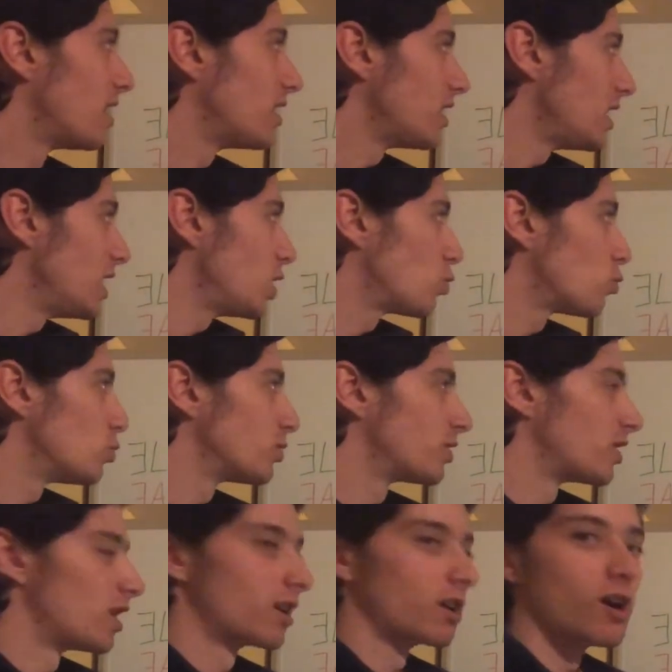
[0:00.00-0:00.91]
equals
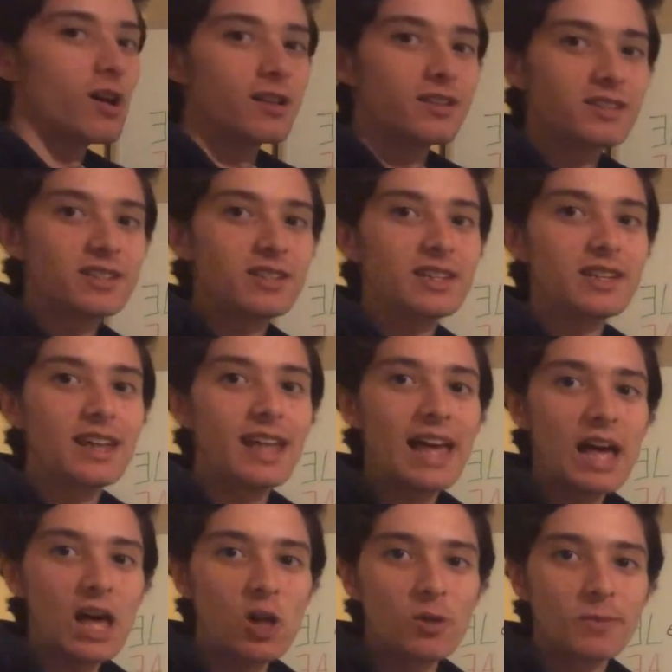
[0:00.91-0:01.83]
a constant
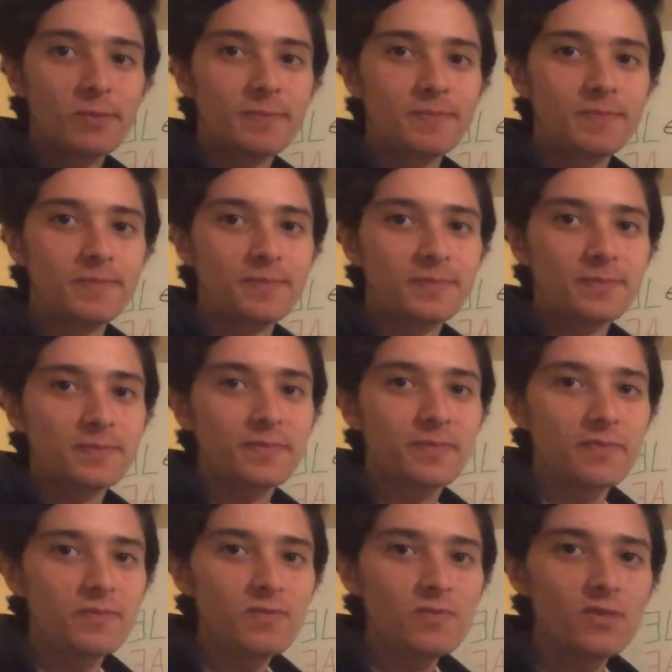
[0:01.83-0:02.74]
L.
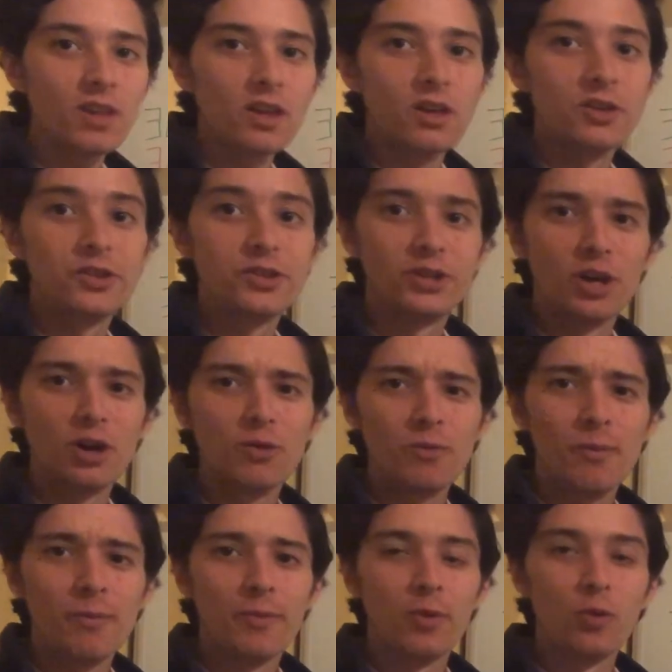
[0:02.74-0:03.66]
So,
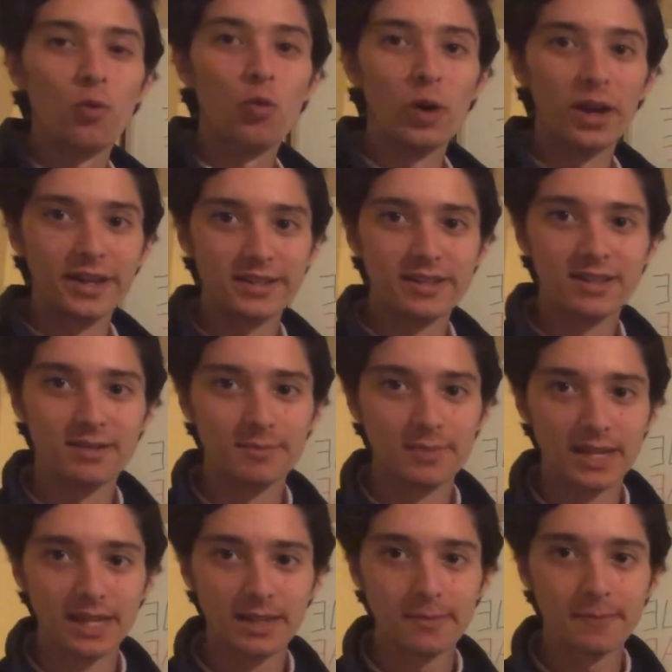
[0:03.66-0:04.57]
what does this
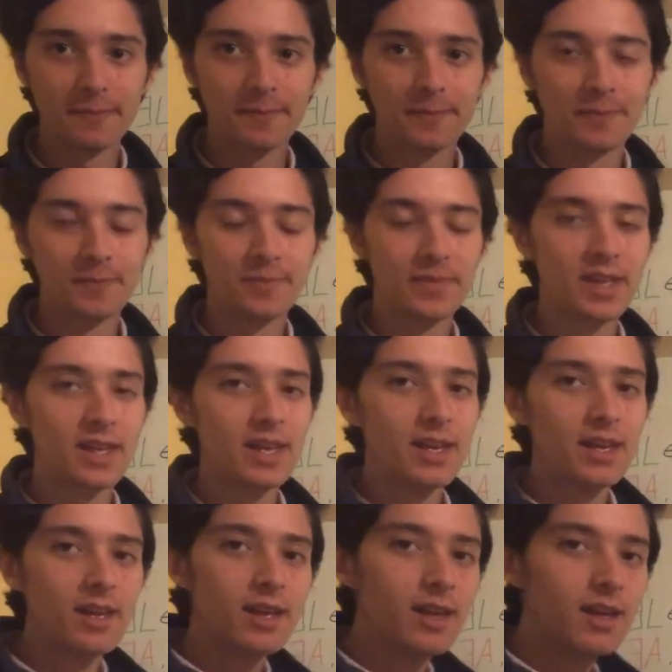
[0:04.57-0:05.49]
mean?
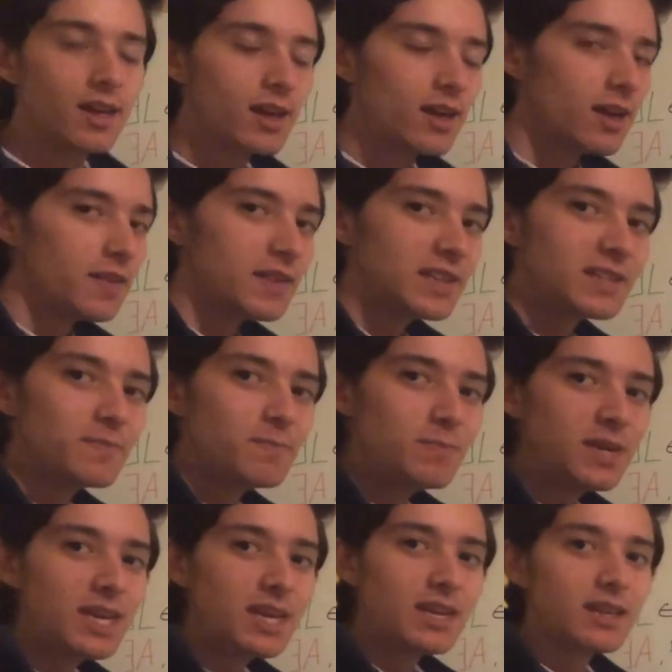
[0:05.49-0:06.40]
This
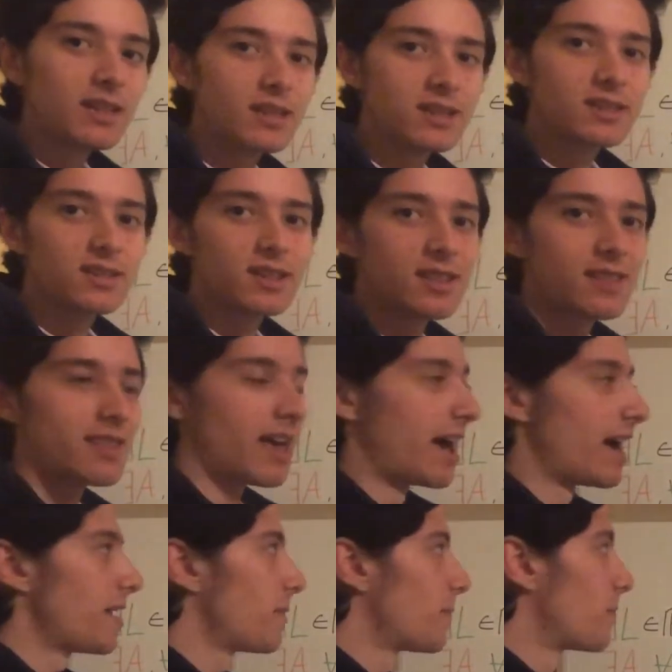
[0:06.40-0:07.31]
means
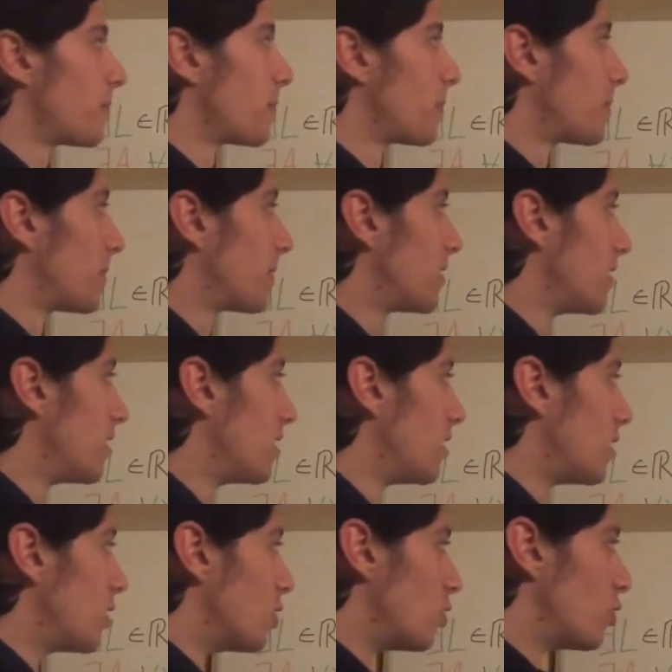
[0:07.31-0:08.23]
that
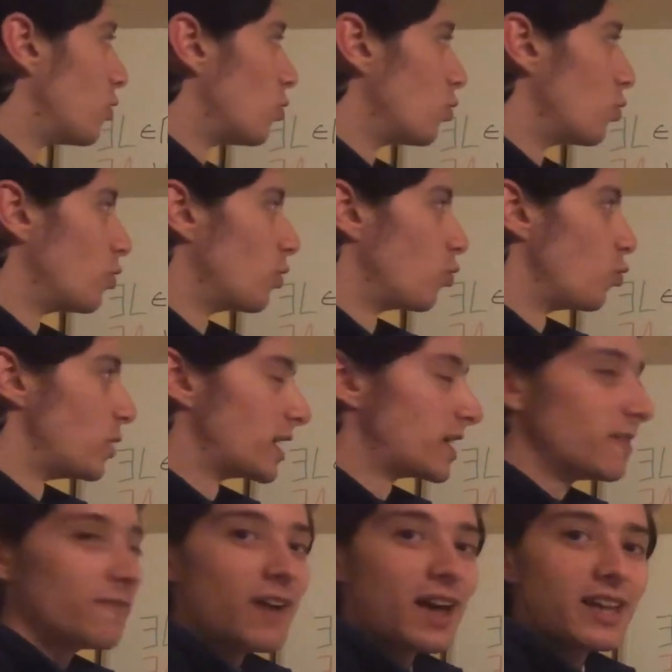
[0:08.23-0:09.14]
we
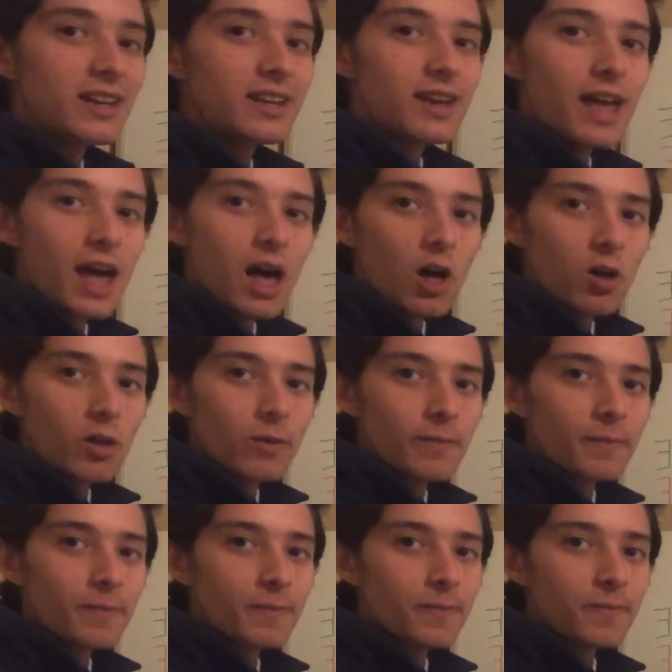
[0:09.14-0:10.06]
can find an L,
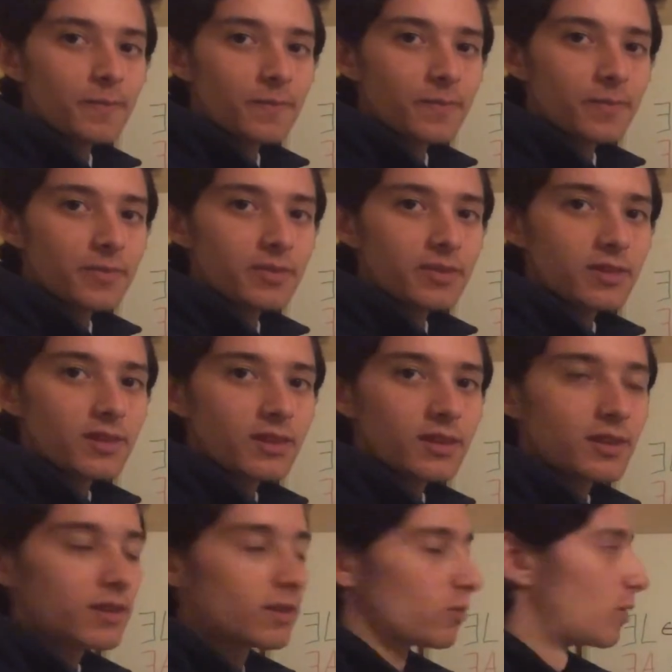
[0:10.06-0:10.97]

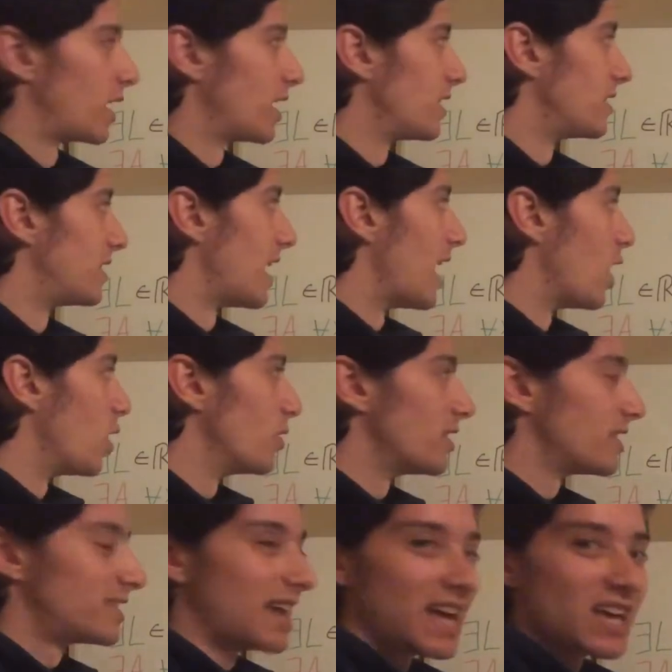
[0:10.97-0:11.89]
right? The L
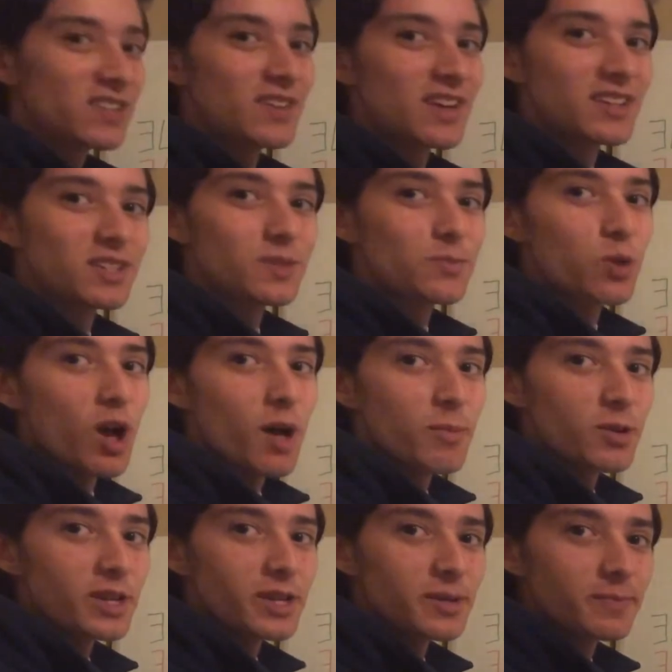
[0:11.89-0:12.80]
that satisfies this
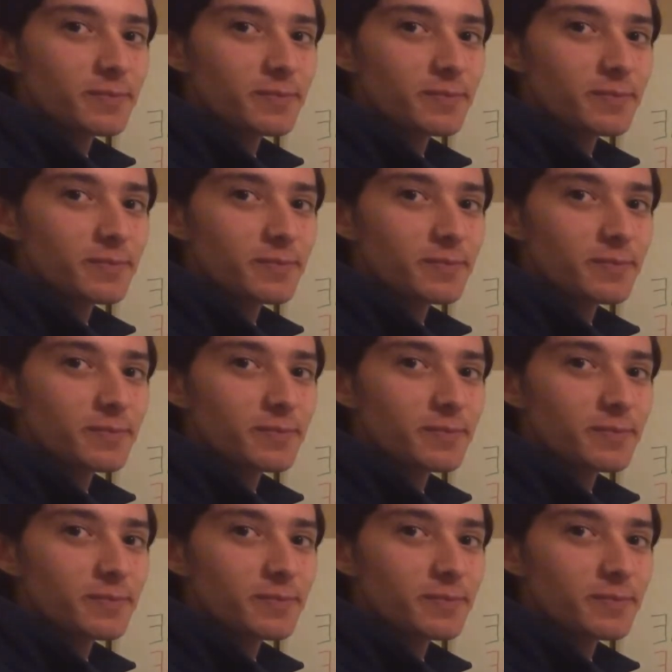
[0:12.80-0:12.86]
property,